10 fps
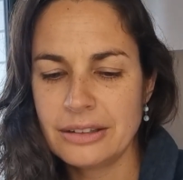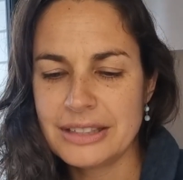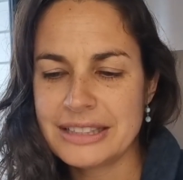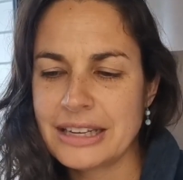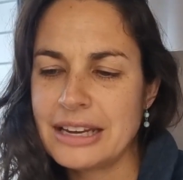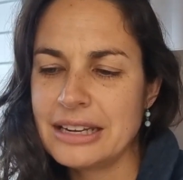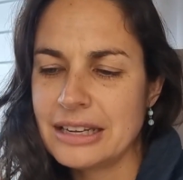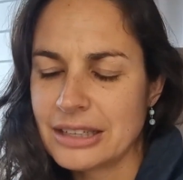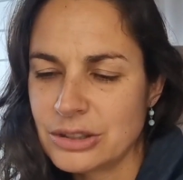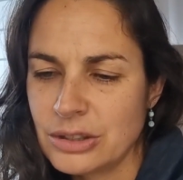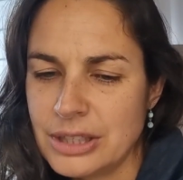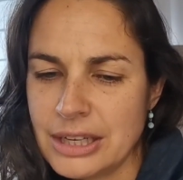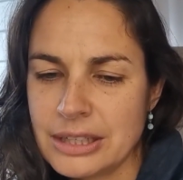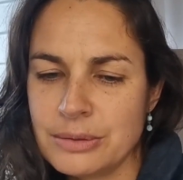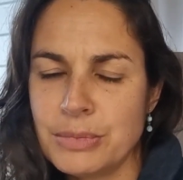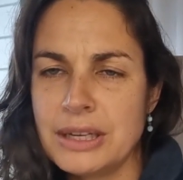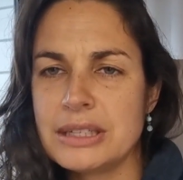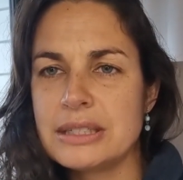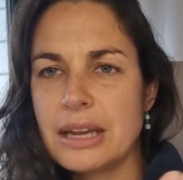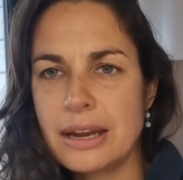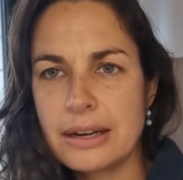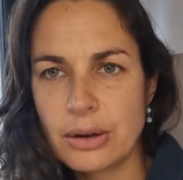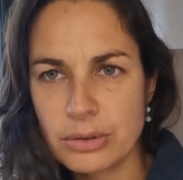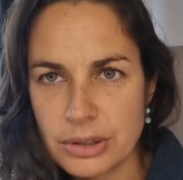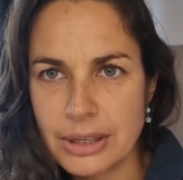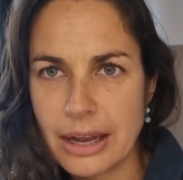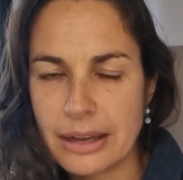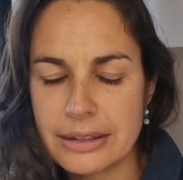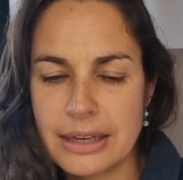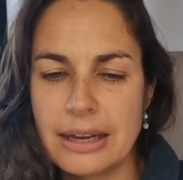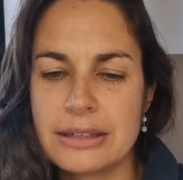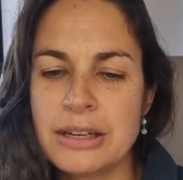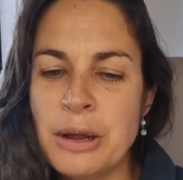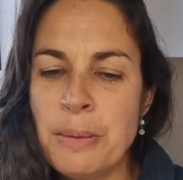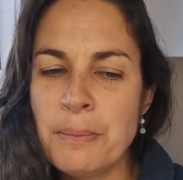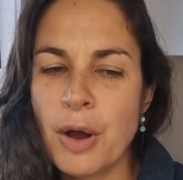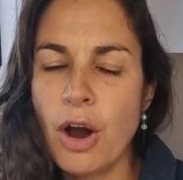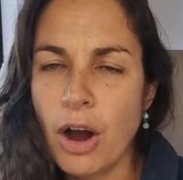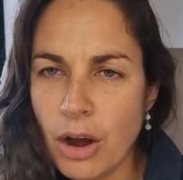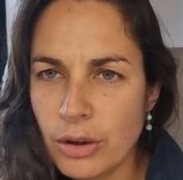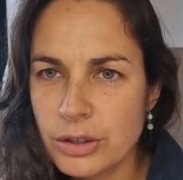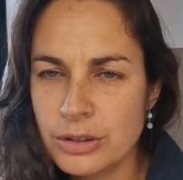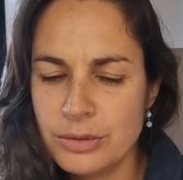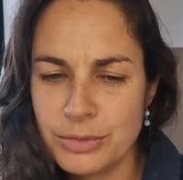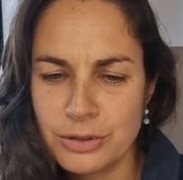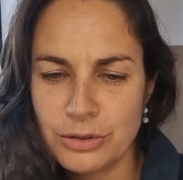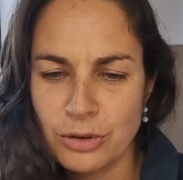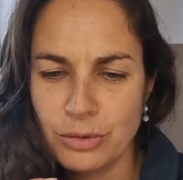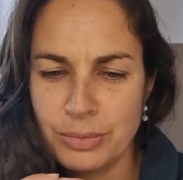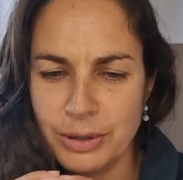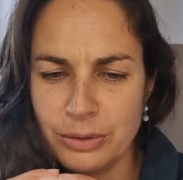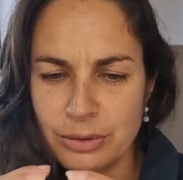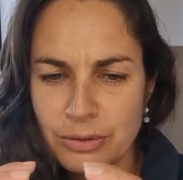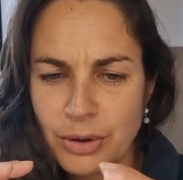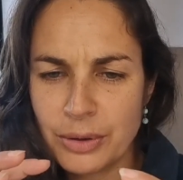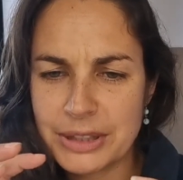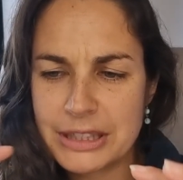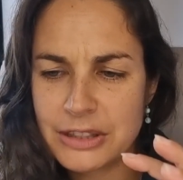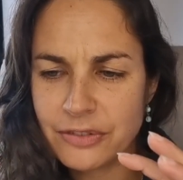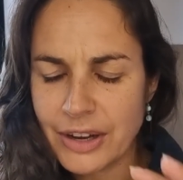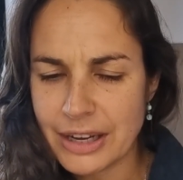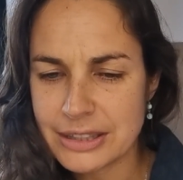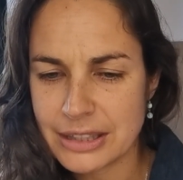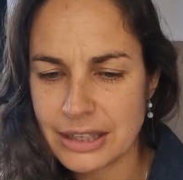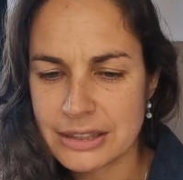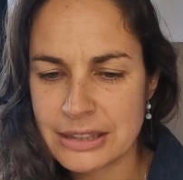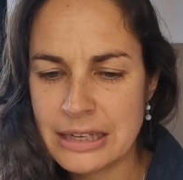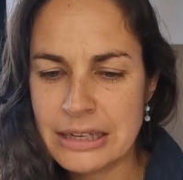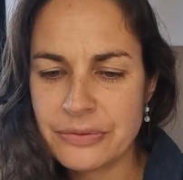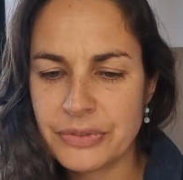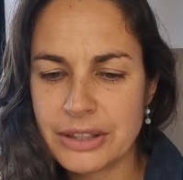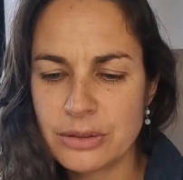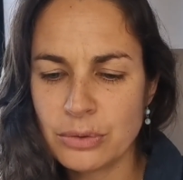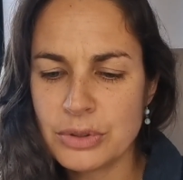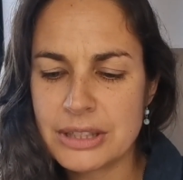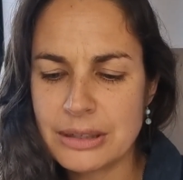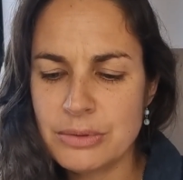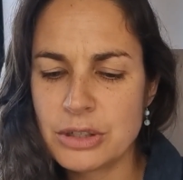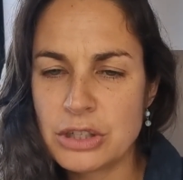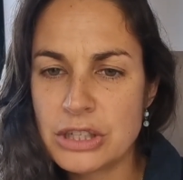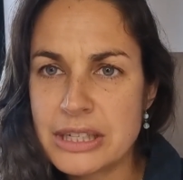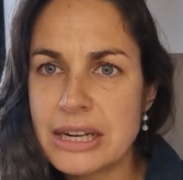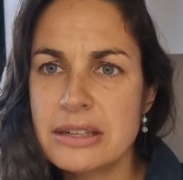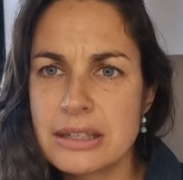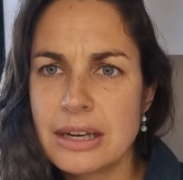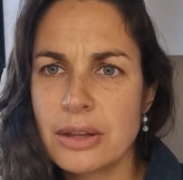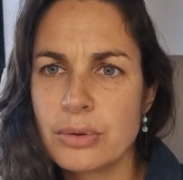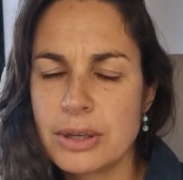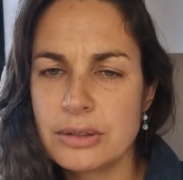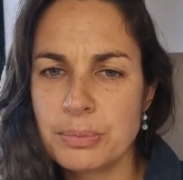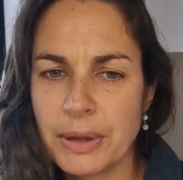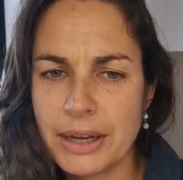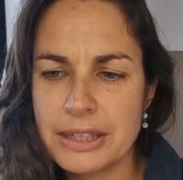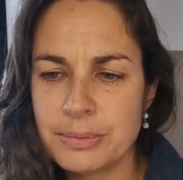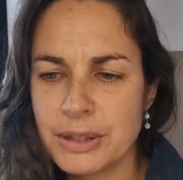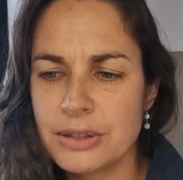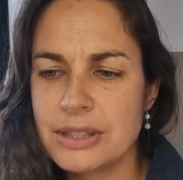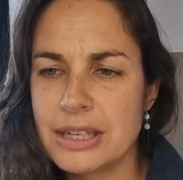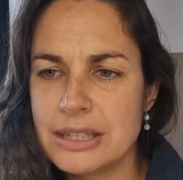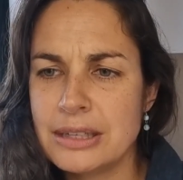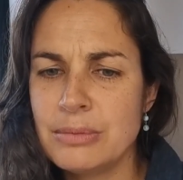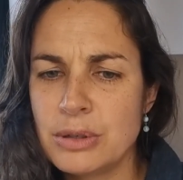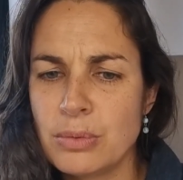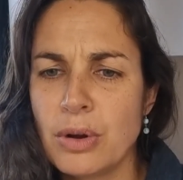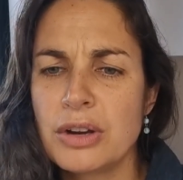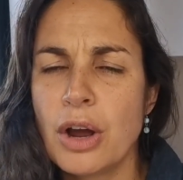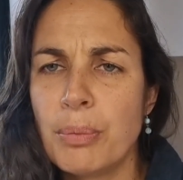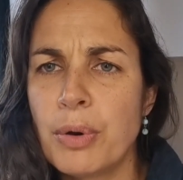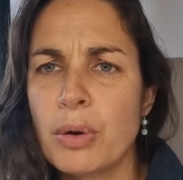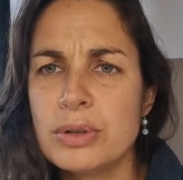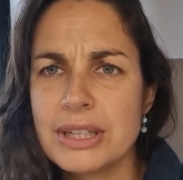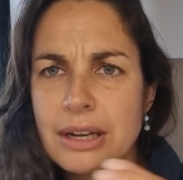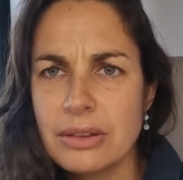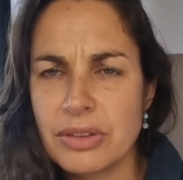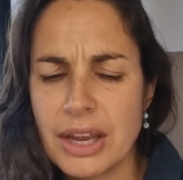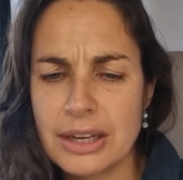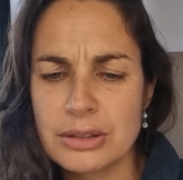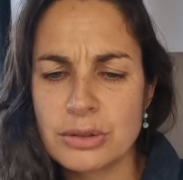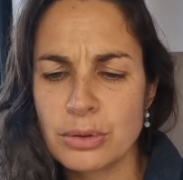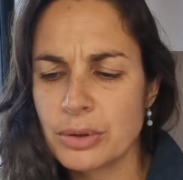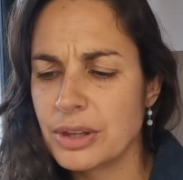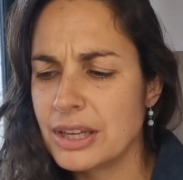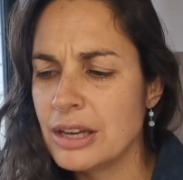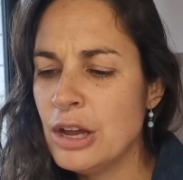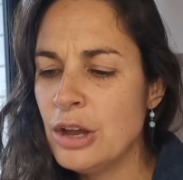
saying yes to this means saying no to that. And all humans are built of all these facets that don't seem to stick together into place because they seem to want opposing things or think